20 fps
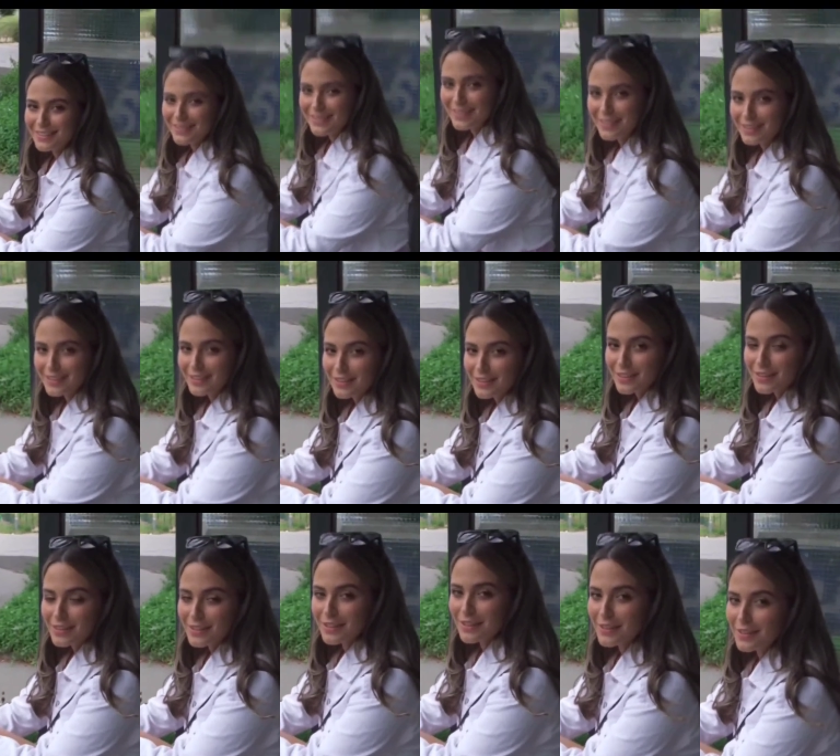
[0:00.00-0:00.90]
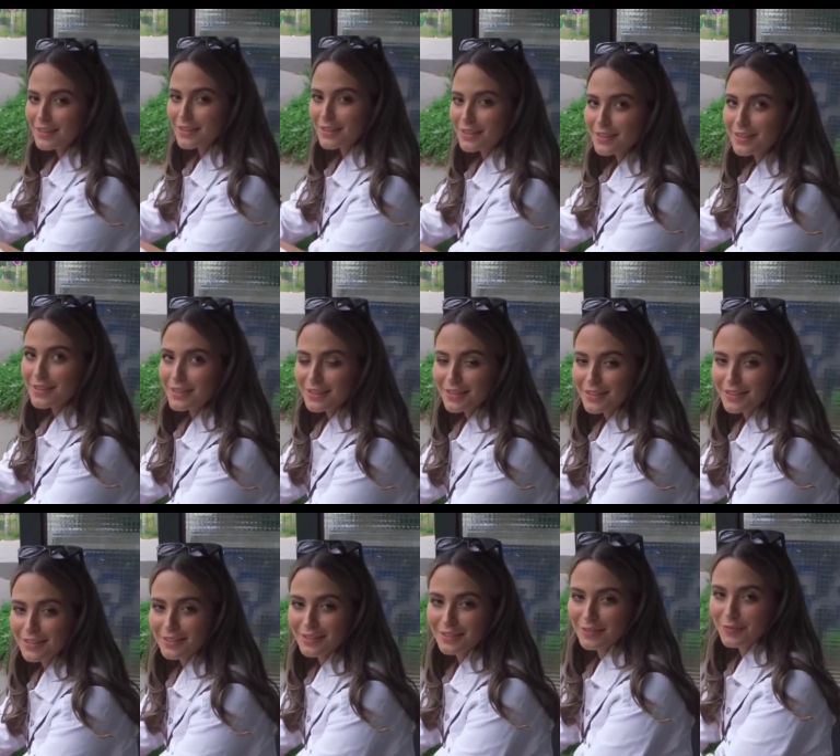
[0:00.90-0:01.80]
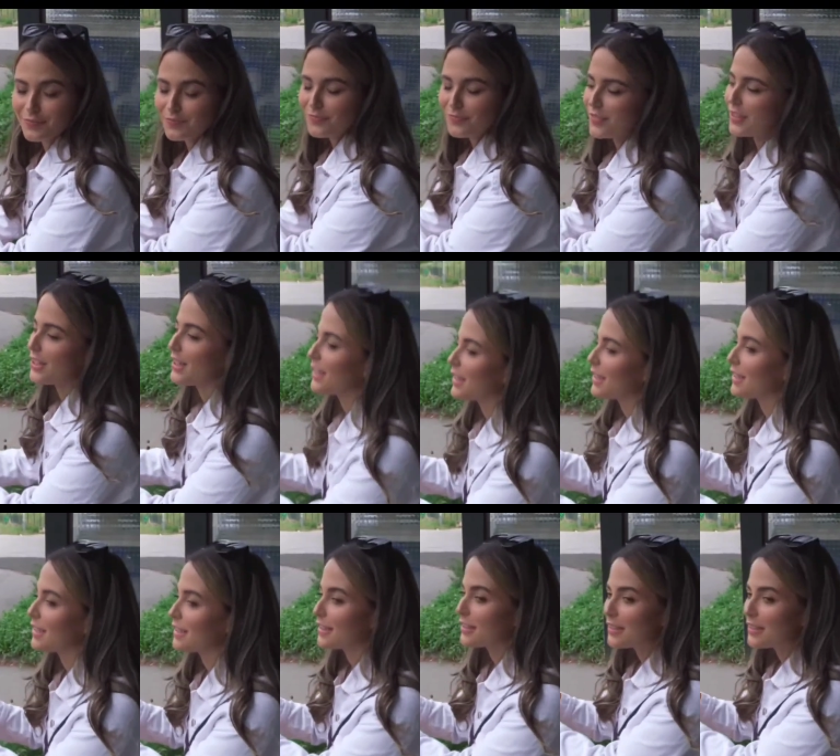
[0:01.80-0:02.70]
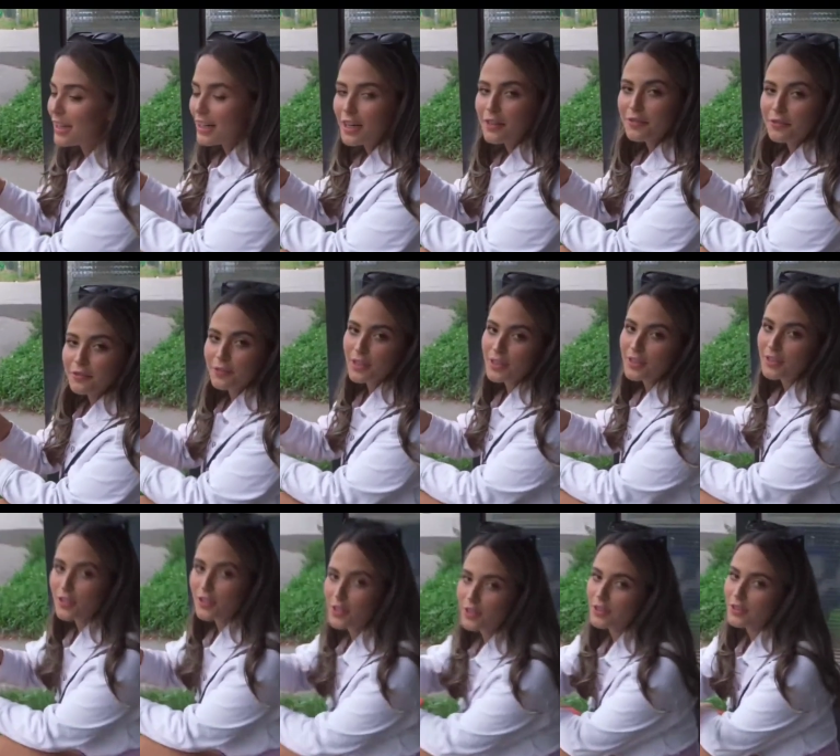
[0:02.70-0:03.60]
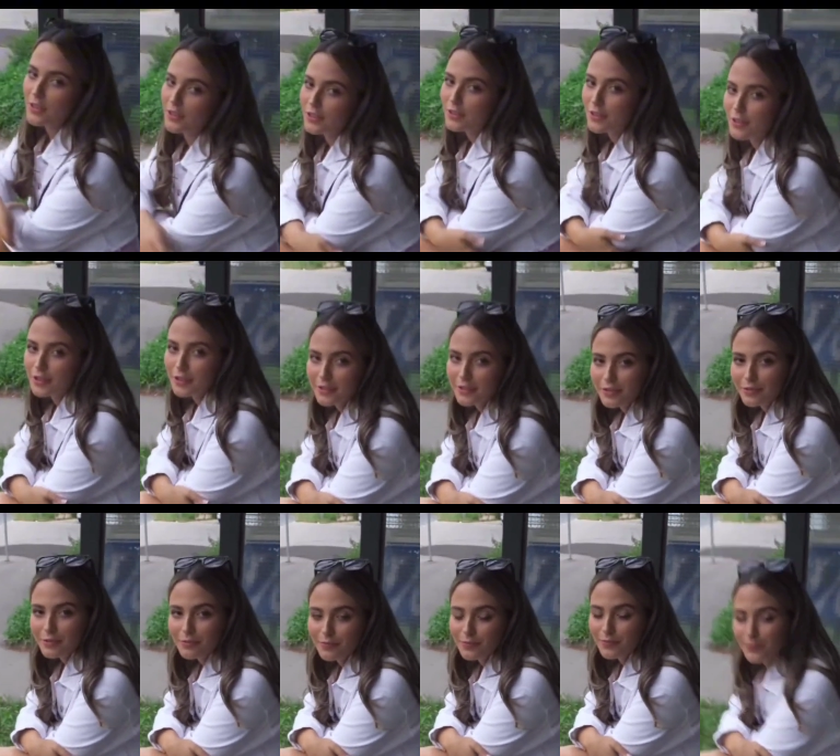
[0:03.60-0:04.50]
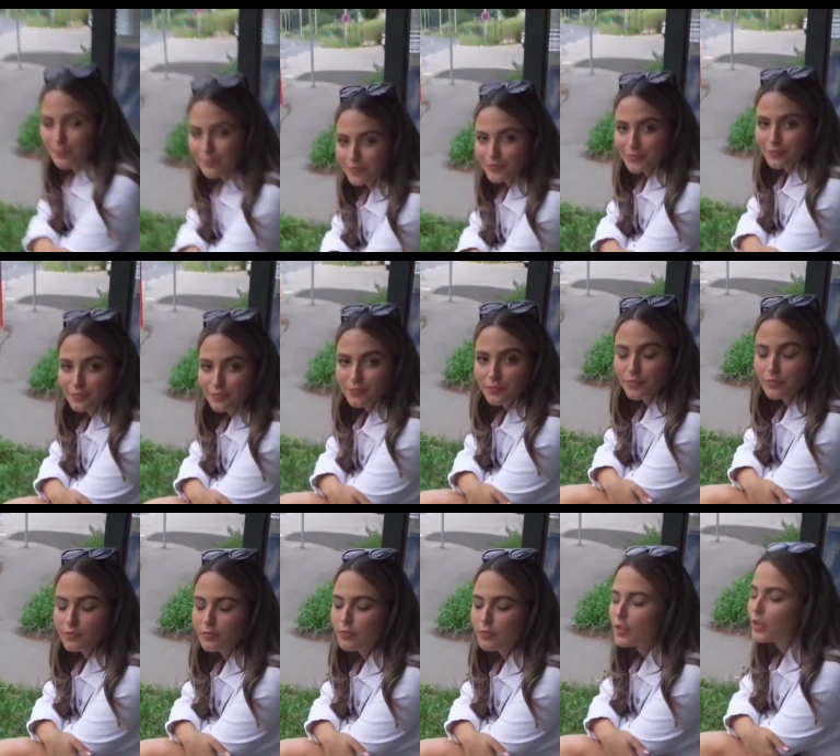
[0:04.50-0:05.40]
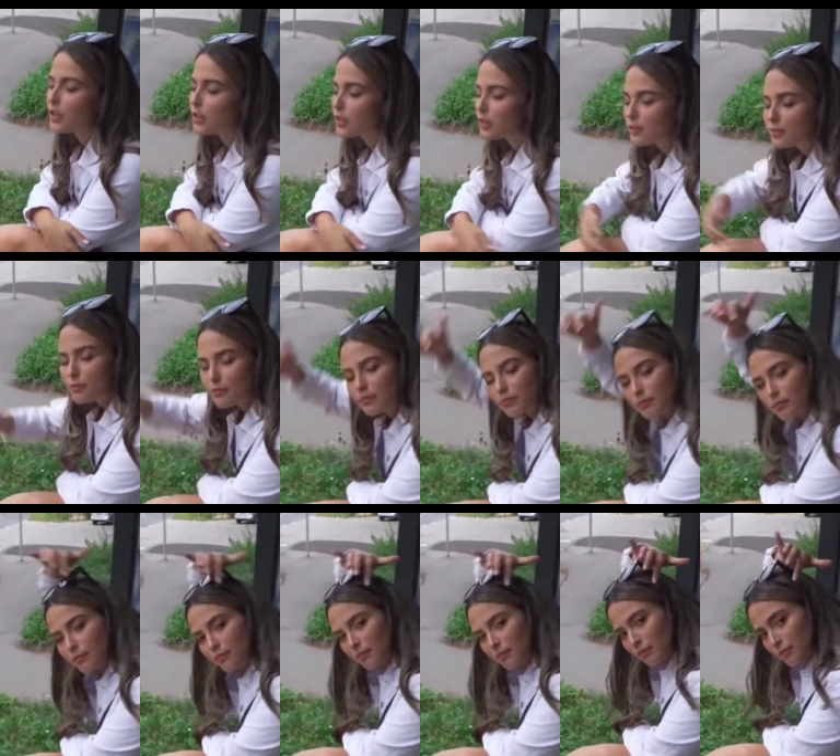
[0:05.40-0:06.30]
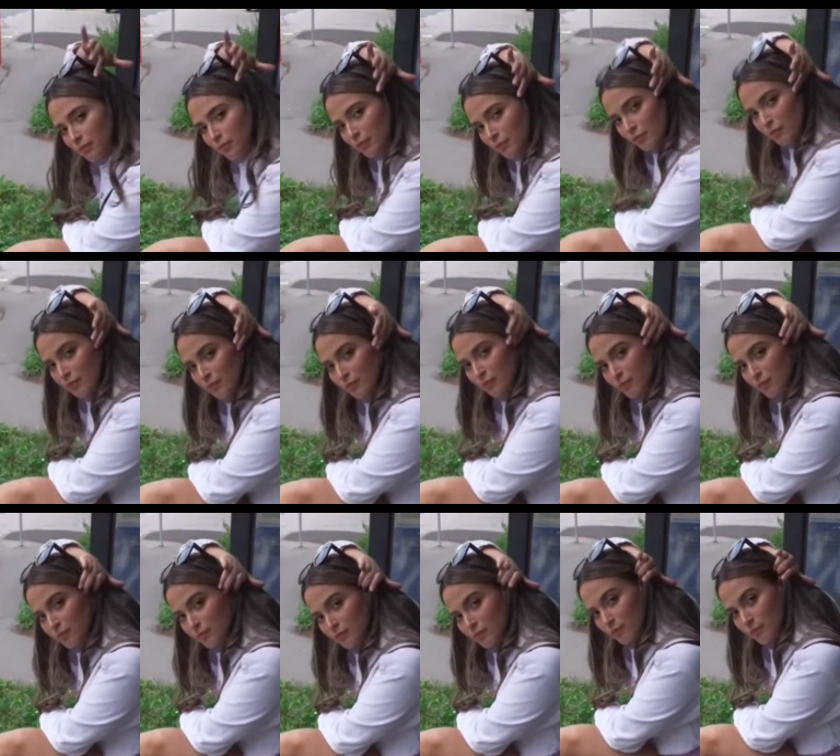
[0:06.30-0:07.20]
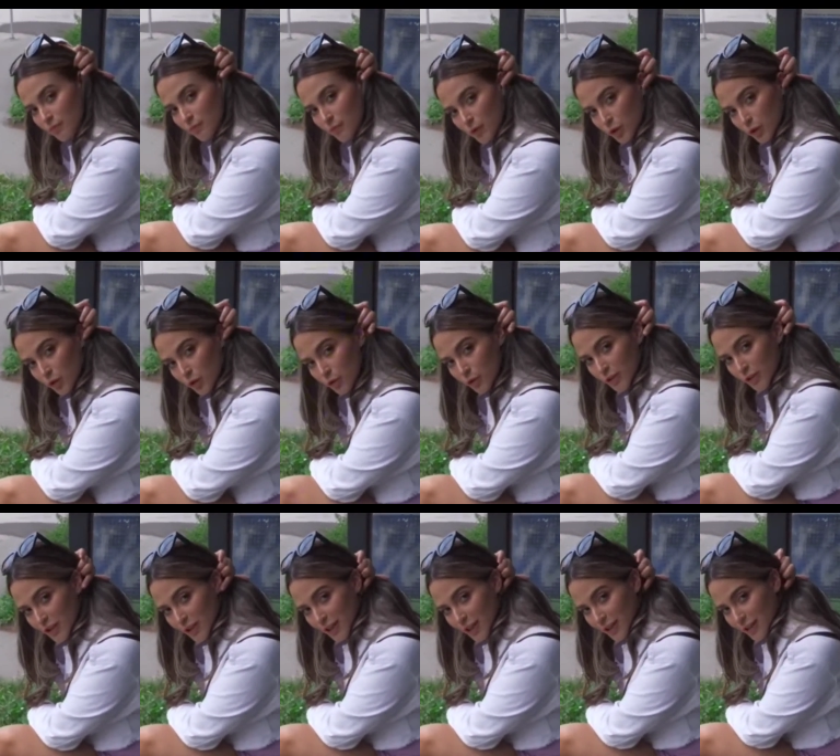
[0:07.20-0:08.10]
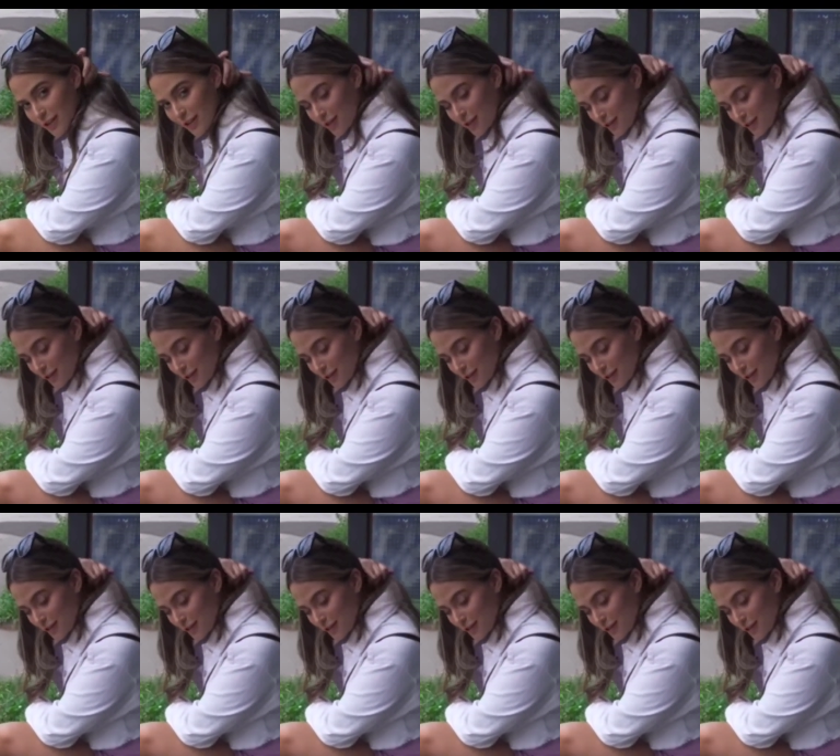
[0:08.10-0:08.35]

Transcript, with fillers: Prague and you are coming back for holiday? Yeah, I have friends here and stuff. A lot of friends? Yeah. Ah, cool. You, you're Czech?